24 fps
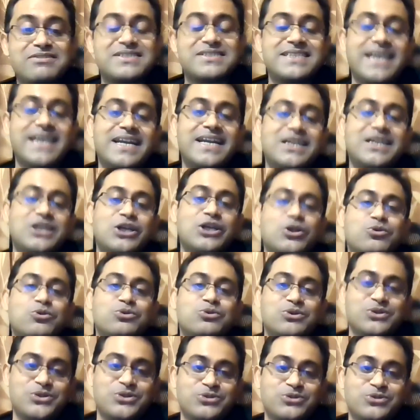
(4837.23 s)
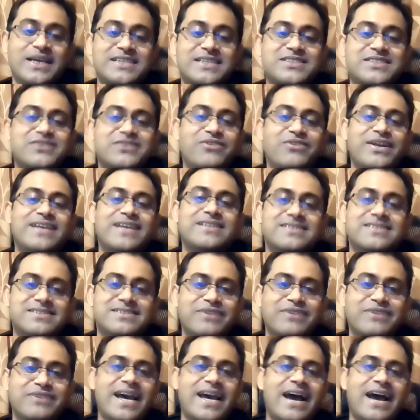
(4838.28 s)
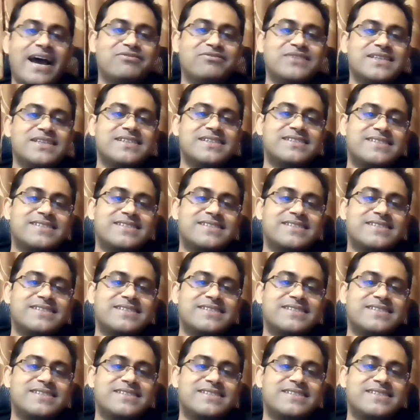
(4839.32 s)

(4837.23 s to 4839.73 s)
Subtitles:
have stayed glued to their screens. We have,